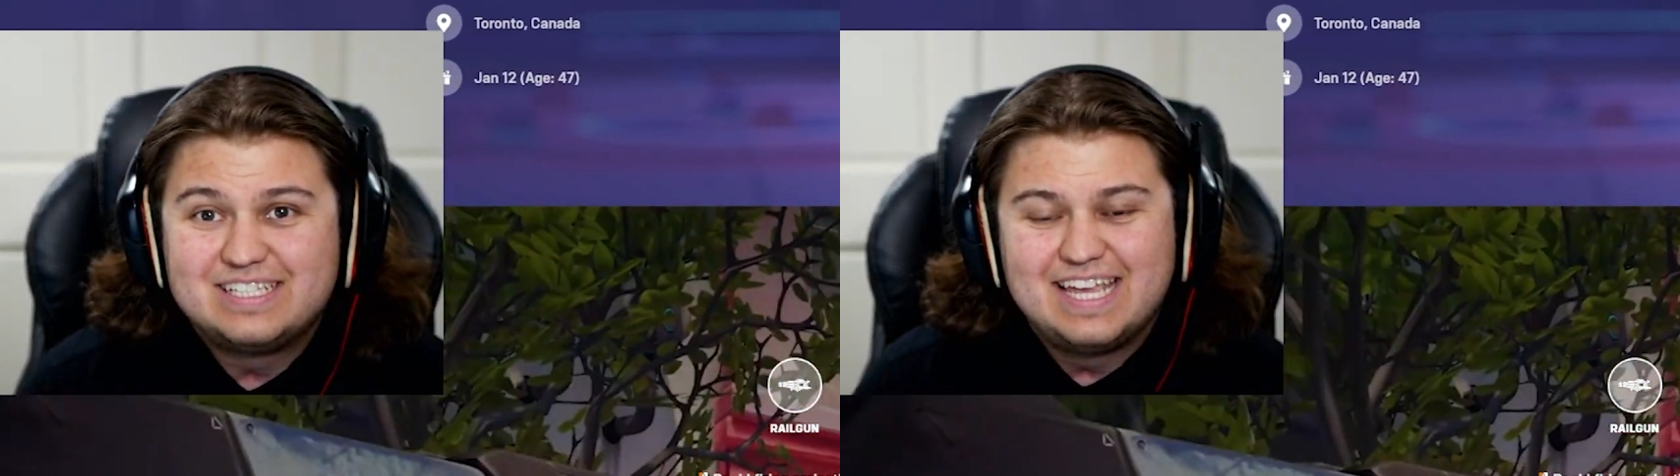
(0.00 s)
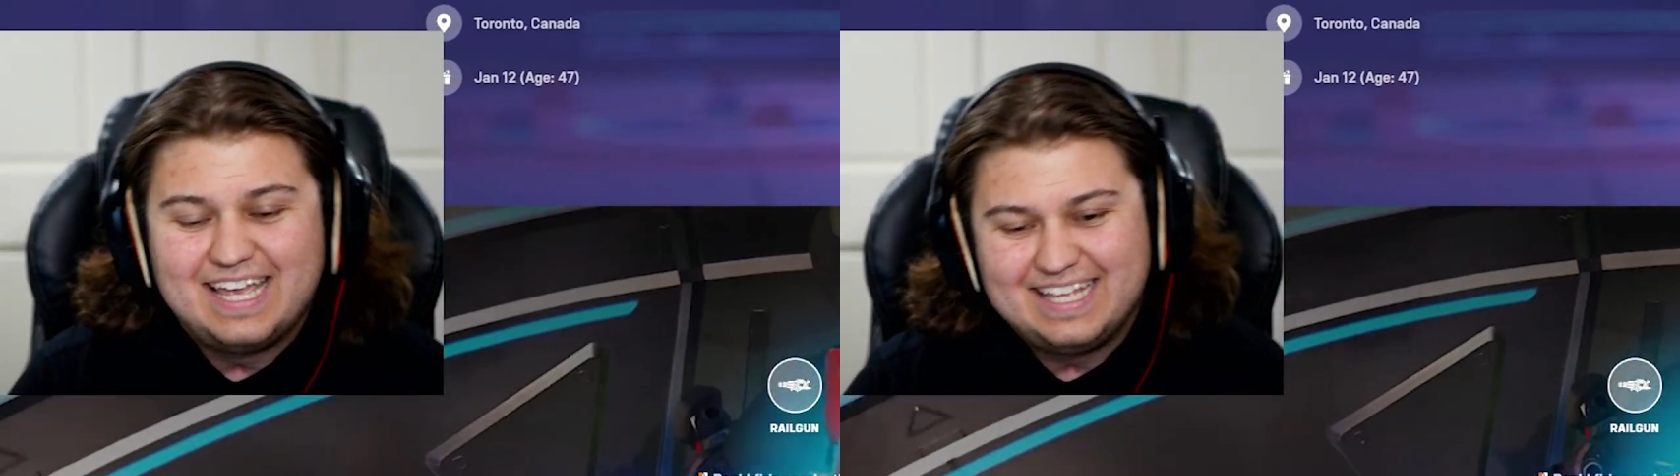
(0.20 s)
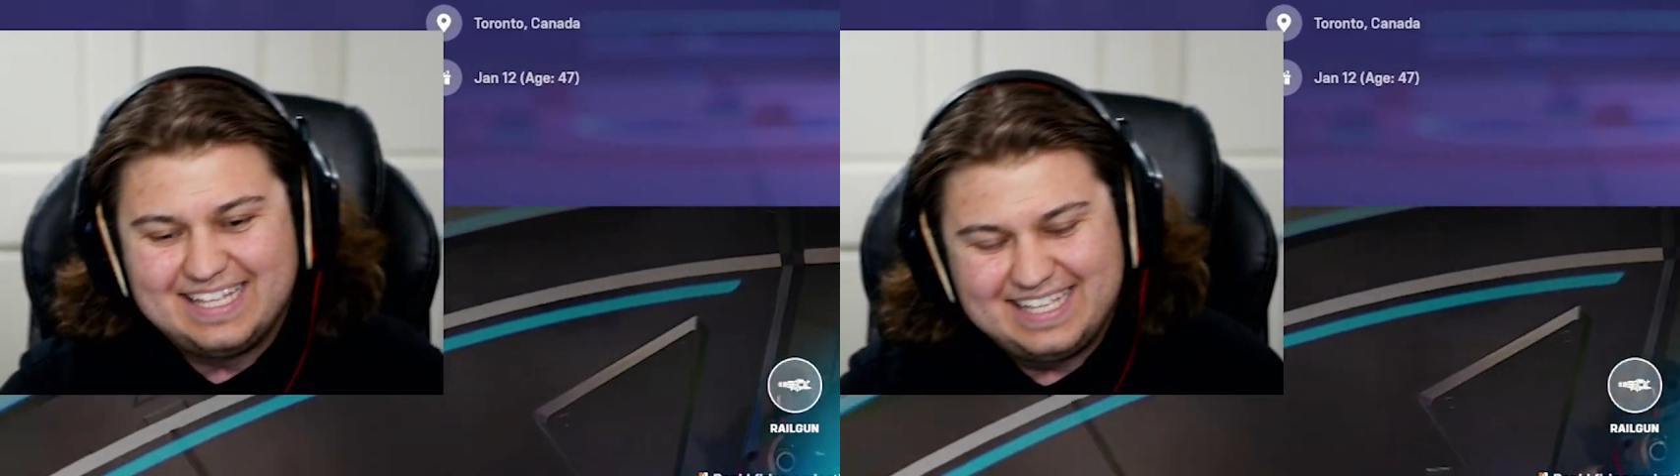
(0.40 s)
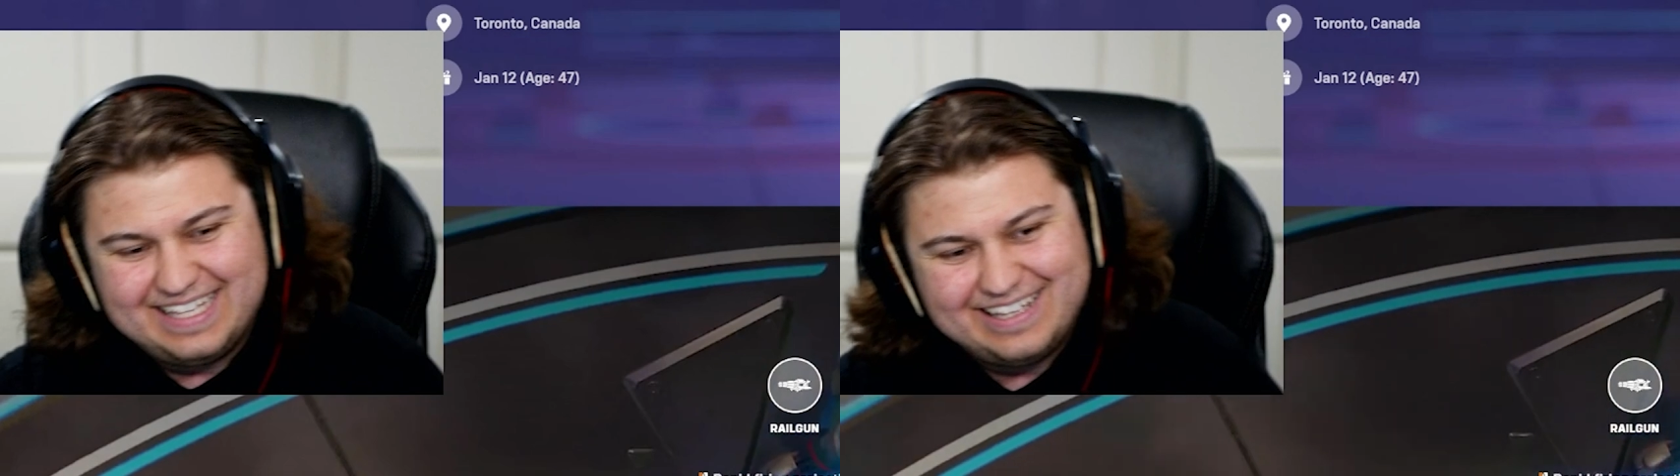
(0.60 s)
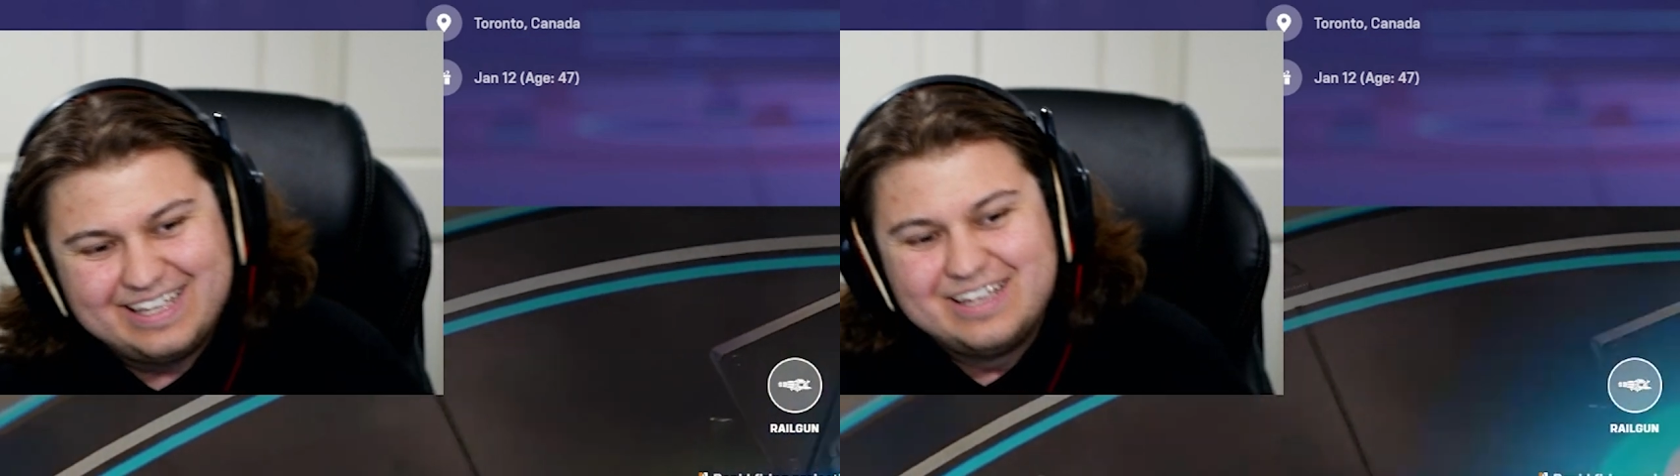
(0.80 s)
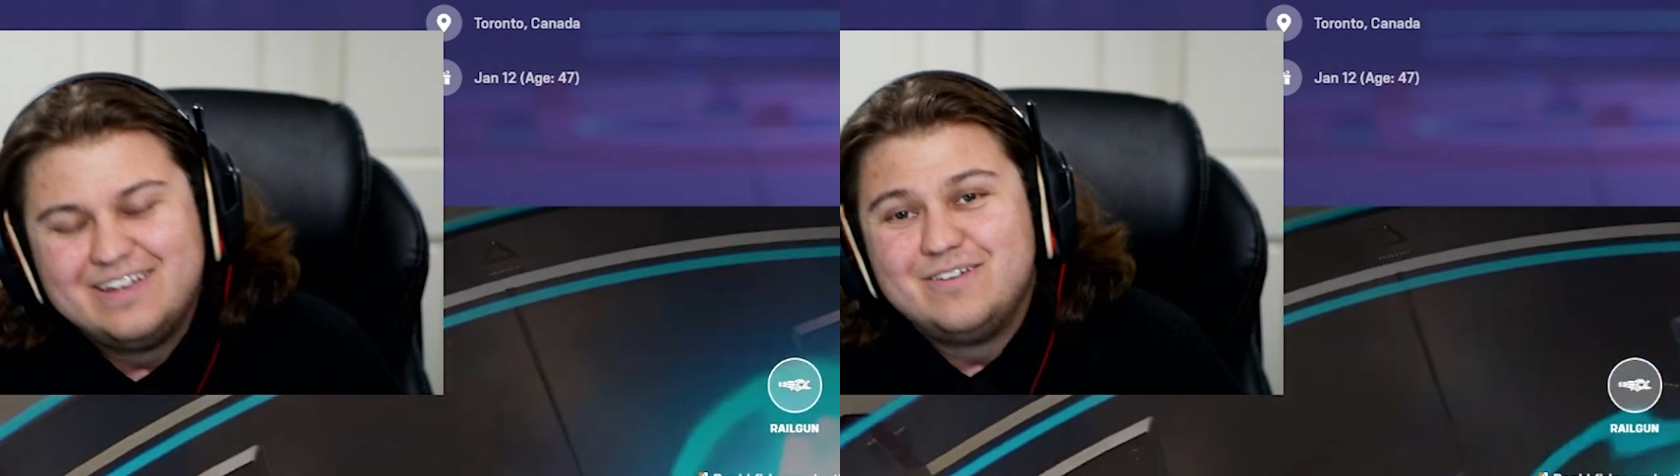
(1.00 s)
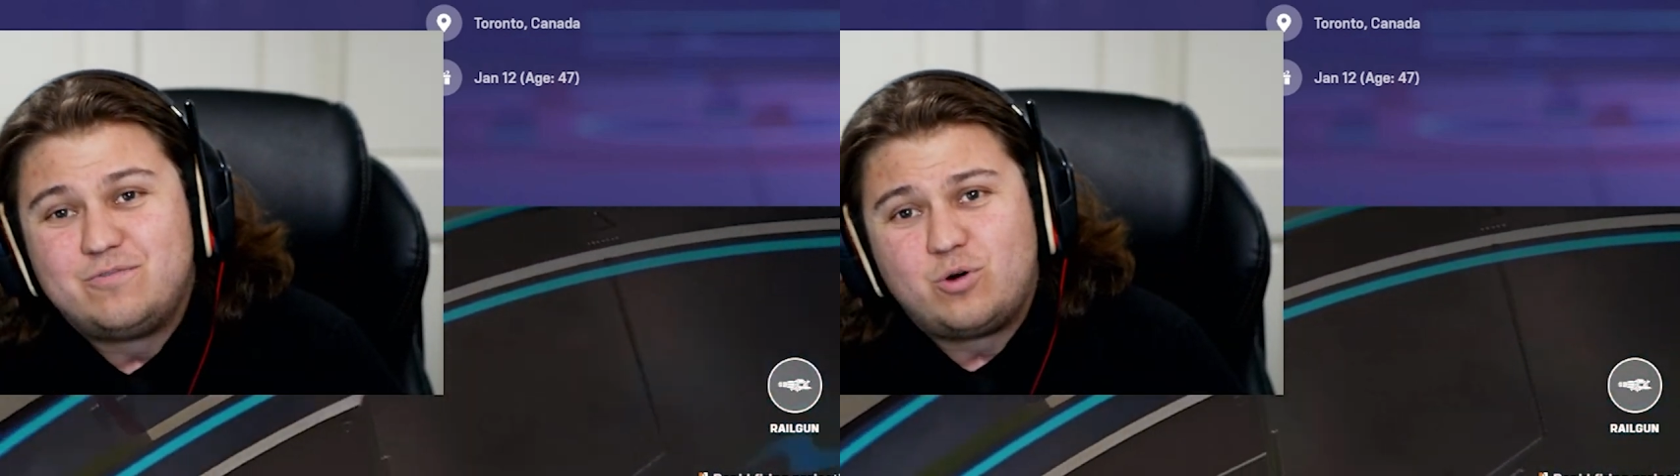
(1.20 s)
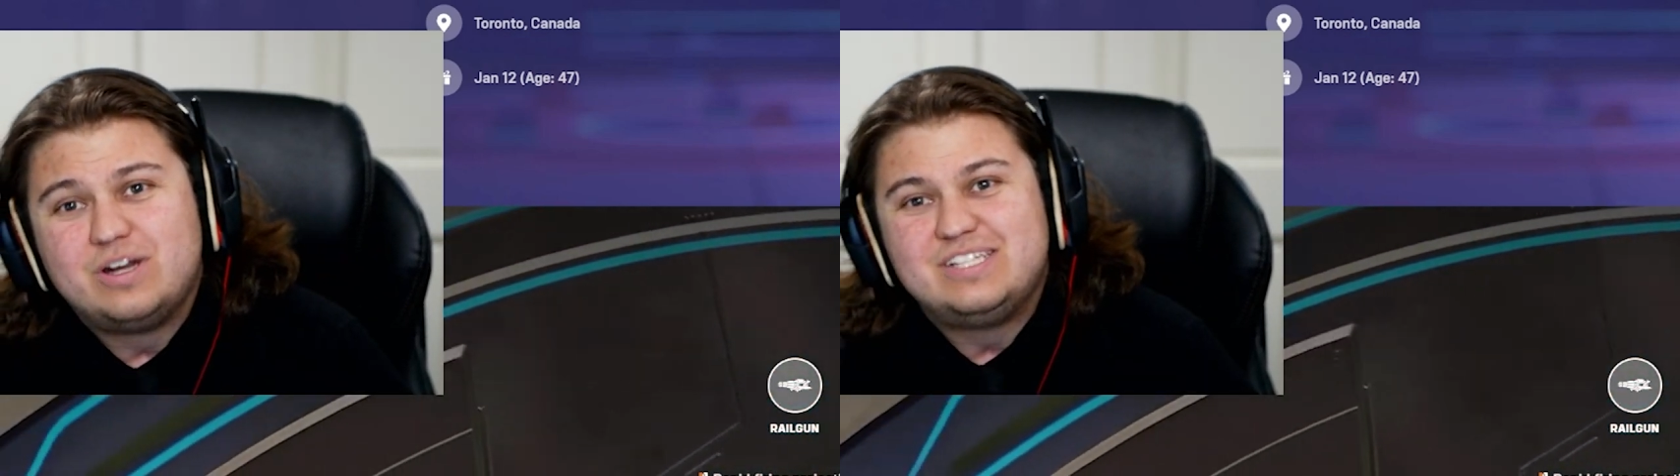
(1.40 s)
said
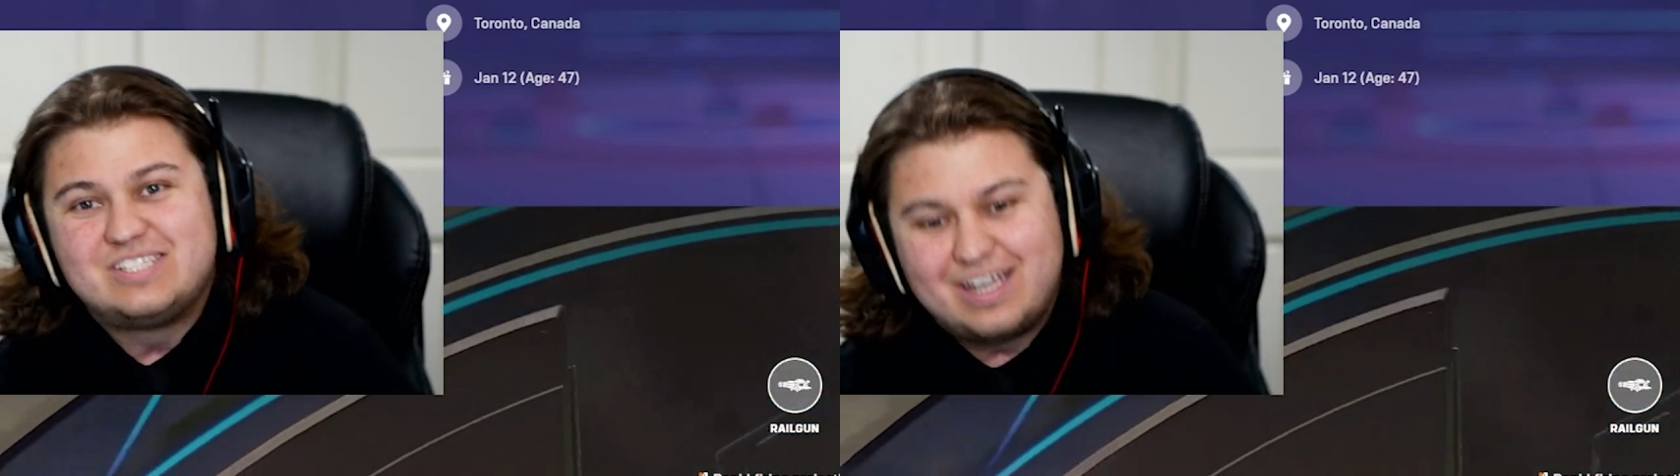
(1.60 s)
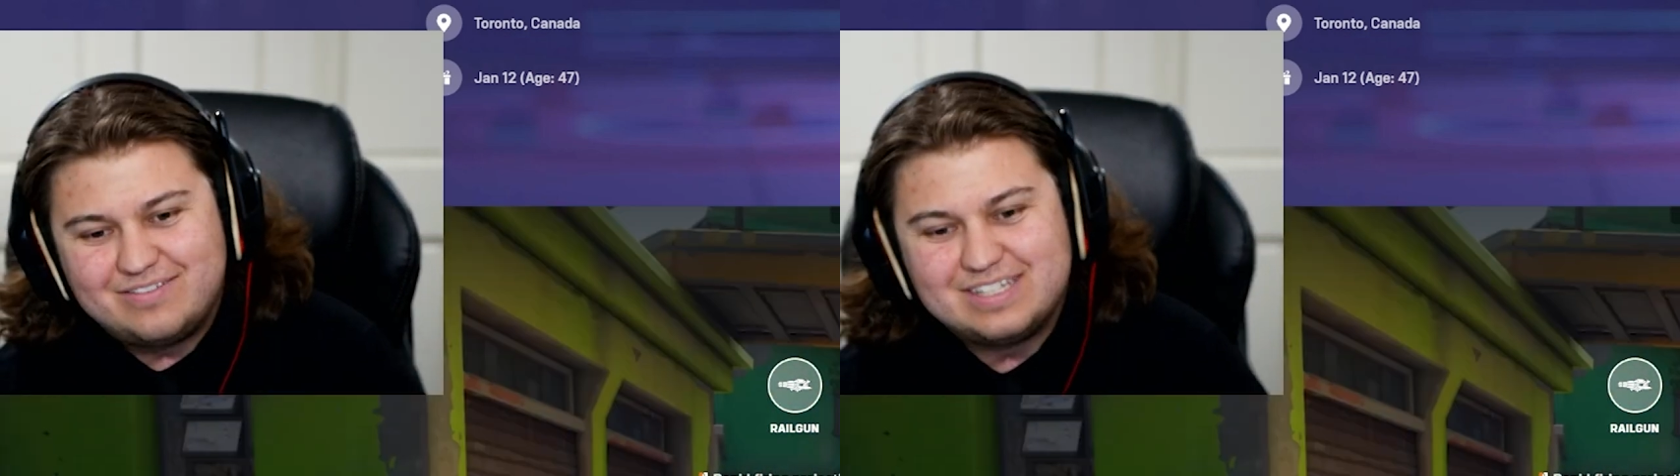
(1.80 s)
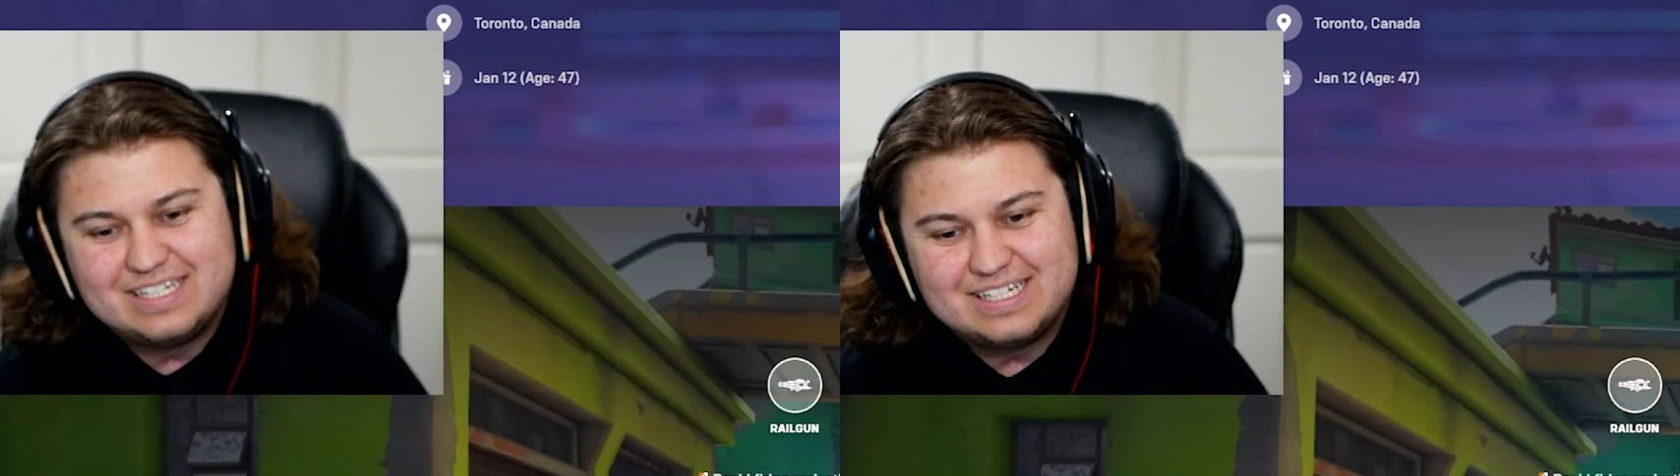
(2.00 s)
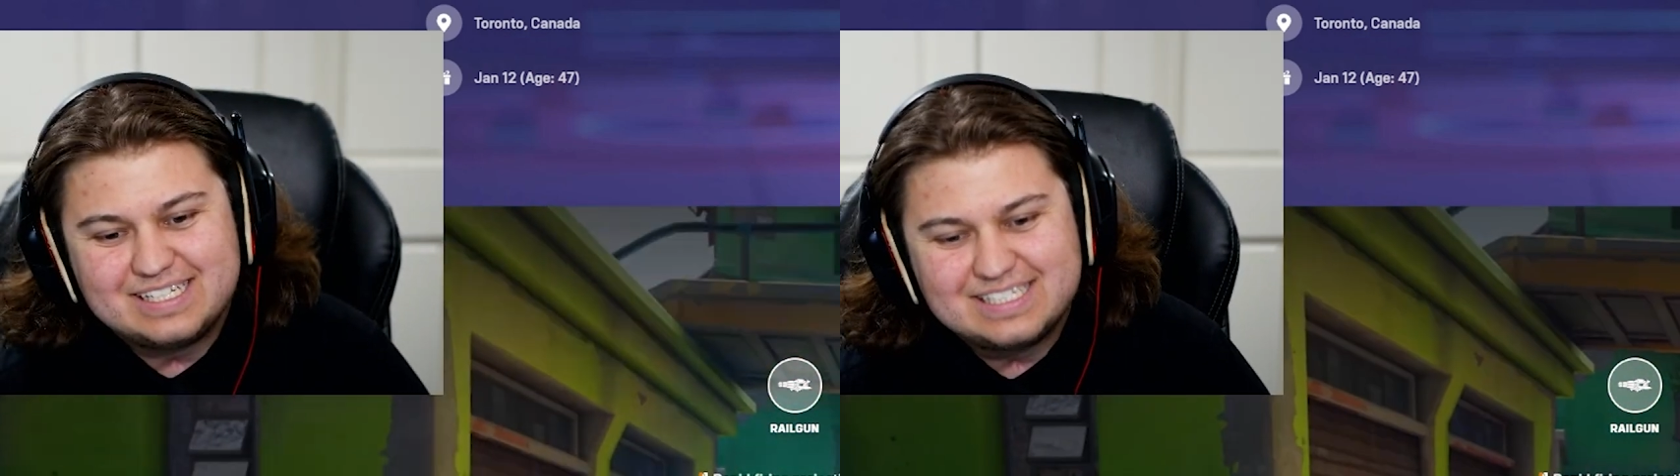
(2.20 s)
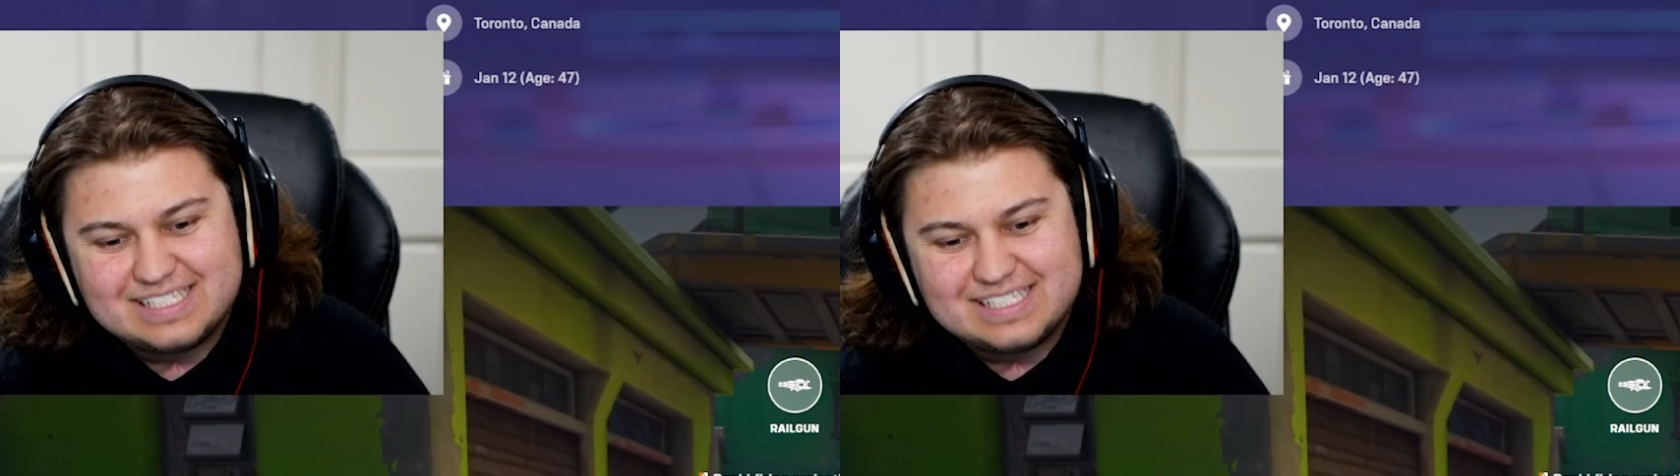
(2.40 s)
47